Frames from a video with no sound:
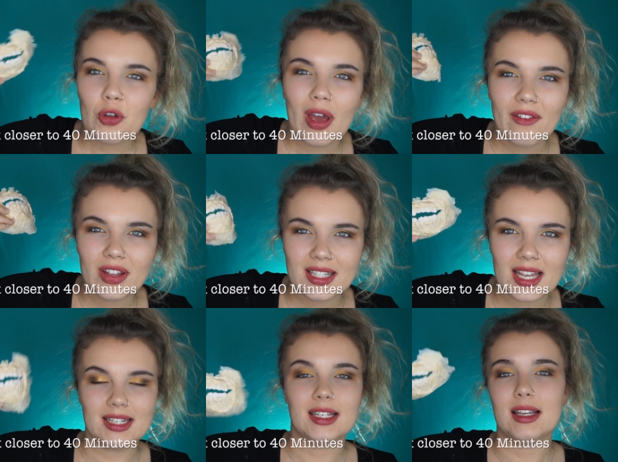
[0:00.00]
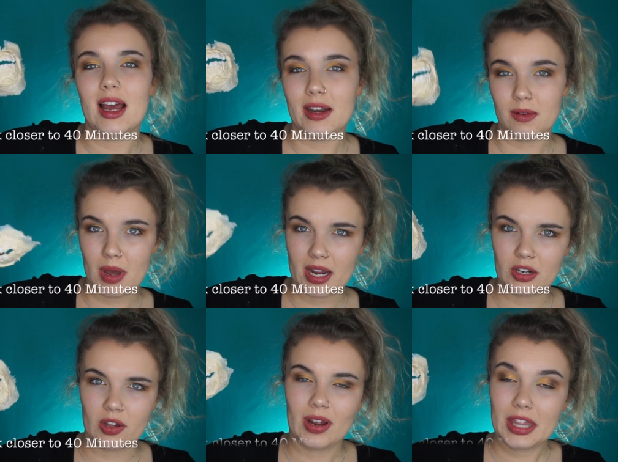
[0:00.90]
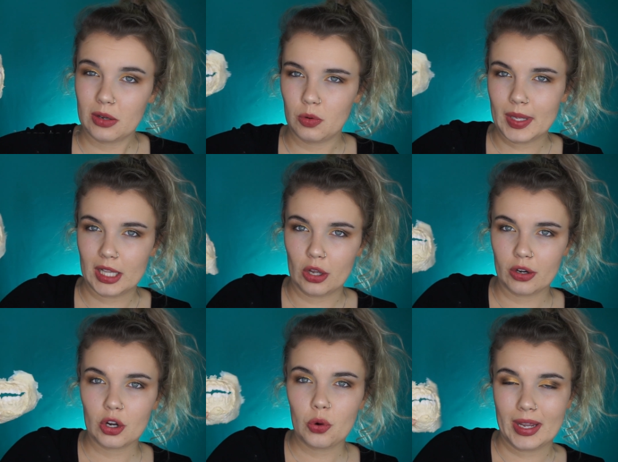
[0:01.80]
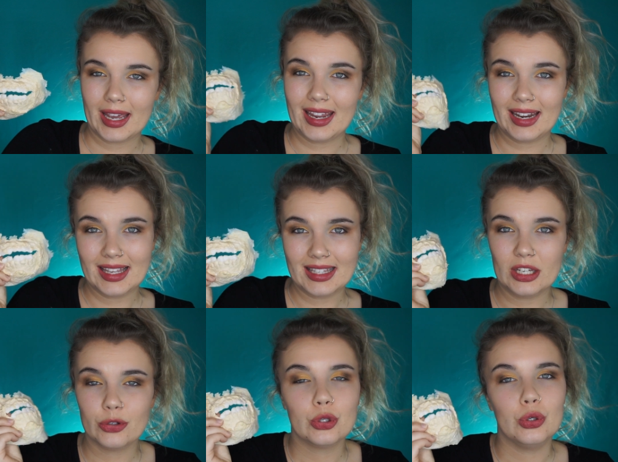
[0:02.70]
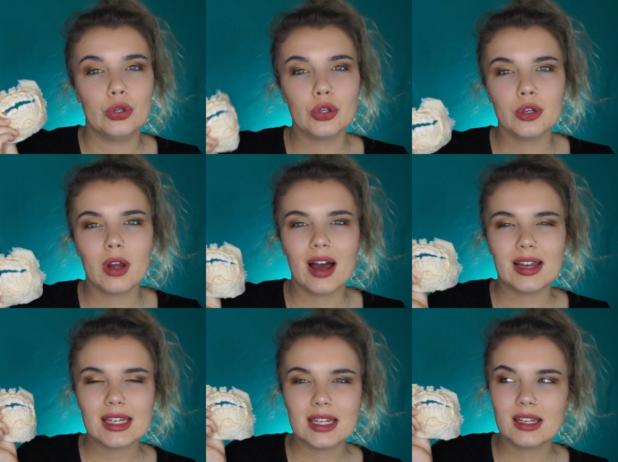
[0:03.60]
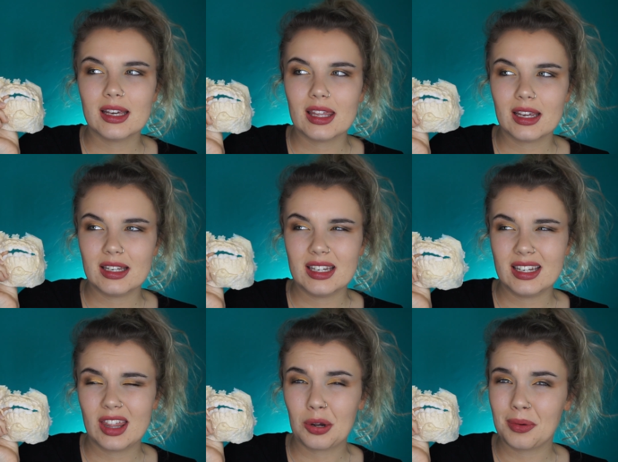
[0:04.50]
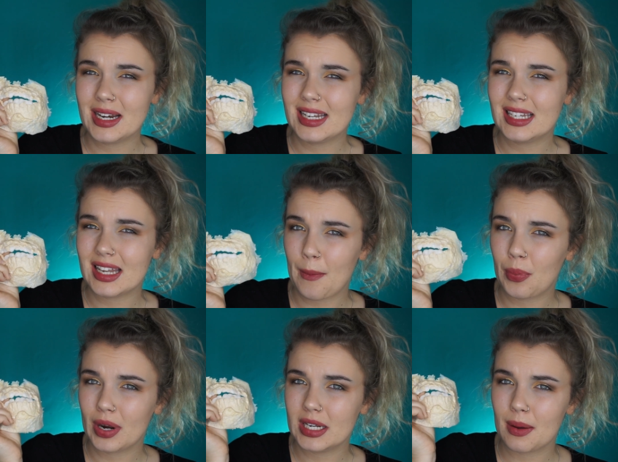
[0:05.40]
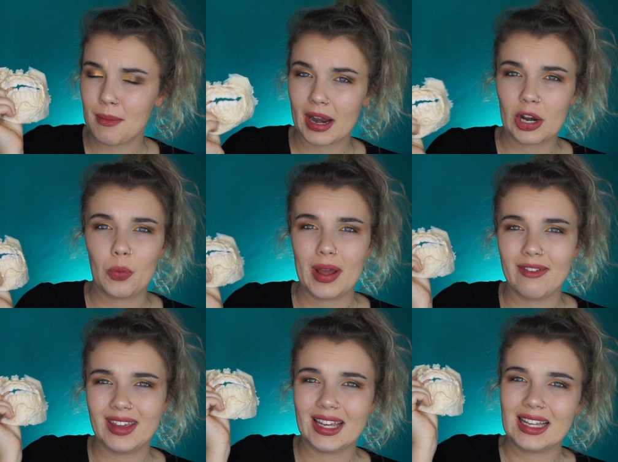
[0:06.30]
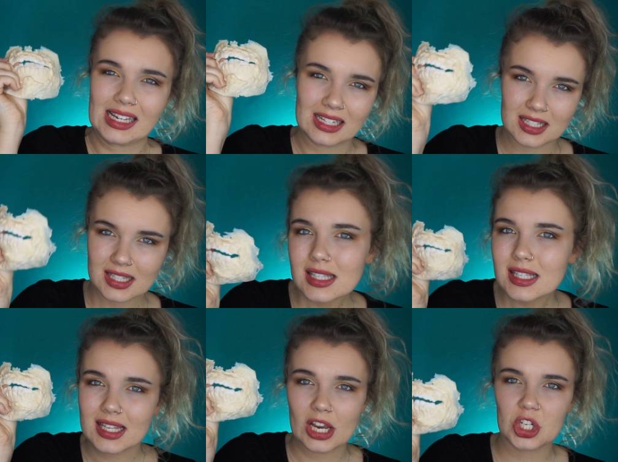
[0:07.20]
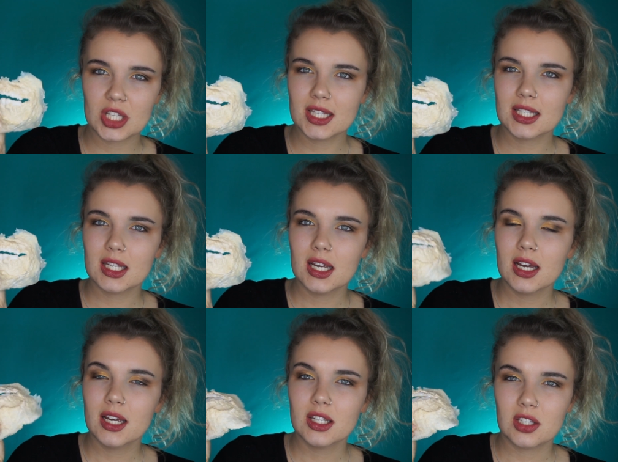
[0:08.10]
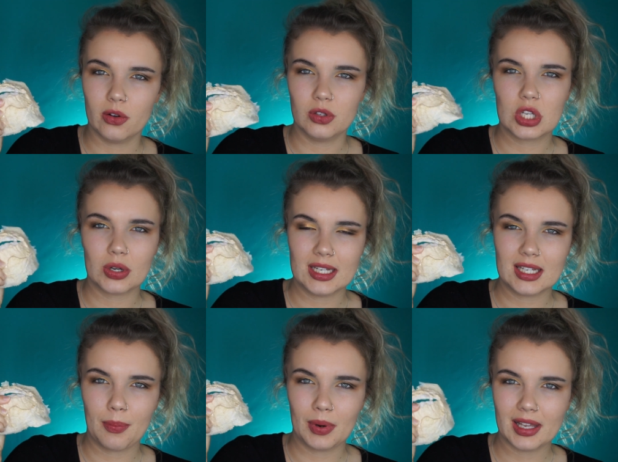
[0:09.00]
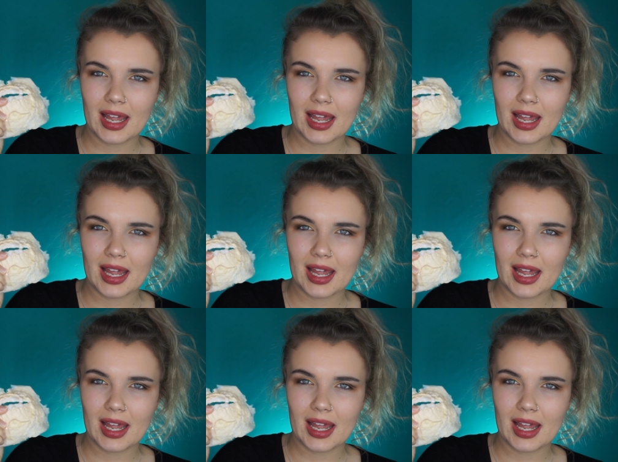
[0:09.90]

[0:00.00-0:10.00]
you have a set design in mind though, I think it would be a lot quicker and easier to do. I think I did 3 separate microwaving sessions, so it was 3 separate